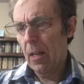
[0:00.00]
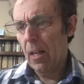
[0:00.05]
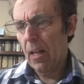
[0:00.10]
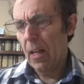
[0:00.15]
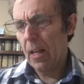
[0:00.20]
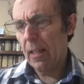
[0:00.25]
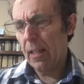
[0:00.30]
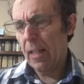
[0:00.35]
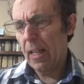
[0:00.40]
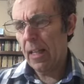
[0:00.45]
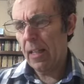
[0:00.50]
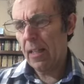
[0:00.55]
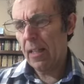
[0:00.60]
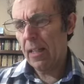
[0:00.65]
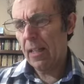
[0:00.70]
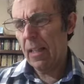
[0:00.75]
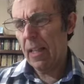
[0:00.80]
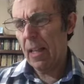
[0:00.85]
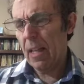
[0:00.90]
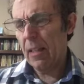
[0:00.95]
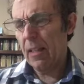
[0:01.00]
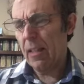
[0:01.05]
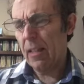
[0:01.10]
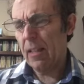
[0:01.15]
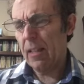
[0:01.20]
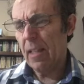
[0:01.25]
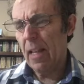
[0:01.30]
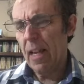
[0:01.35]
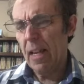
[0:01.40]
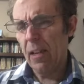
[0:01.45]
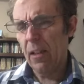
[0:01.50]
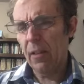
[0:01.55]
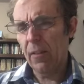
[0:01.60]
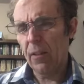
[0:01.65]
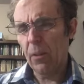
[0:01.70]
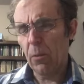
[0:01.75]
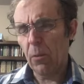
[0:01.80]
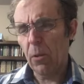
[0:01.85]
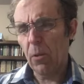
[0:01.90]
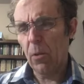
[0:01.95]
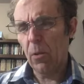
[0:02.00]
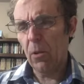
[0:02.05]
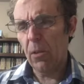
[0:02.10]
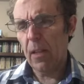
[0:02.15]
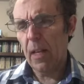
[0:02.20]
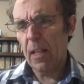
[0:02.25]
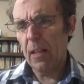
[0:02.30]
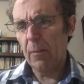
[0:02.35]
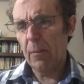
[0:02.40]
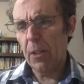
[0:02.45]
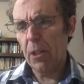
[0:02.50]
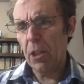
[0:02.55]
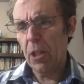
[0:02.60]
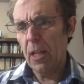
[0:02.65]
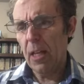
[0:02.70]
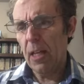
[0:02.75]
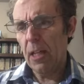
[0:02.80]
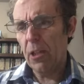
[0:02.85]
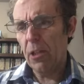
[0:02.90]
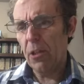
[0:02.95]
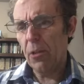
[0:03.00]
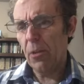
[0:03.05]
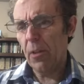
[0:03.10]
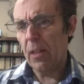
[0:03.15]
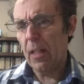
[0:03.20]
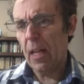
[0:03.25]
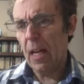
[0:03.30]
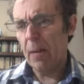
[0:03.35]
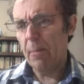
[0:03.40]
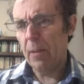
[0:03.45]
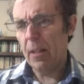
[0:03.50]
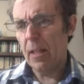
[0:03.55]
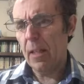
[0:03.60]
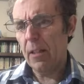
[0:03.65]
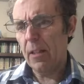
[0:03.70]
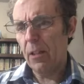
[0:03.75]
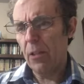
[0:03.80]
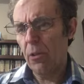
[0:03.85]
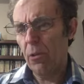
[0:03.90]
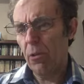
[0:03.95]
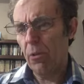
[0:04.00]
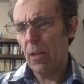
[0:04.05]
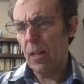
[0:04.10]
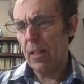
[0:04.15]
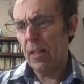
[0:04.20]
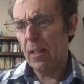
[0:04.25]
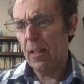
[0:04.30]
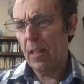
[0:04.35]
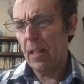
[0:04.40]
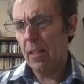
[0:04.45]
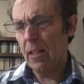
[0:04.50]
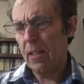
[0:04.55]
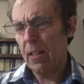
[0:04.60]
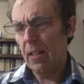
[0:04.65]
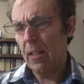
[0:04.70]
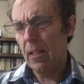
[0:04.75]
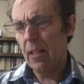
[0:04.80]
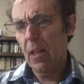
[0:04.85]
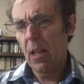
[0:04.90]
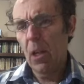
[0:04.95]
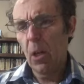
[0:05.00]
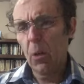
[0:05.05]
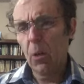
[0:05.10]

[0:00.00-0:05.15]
Again and again, the scale of the recorder had to be changed to accommodate the neutron intensity,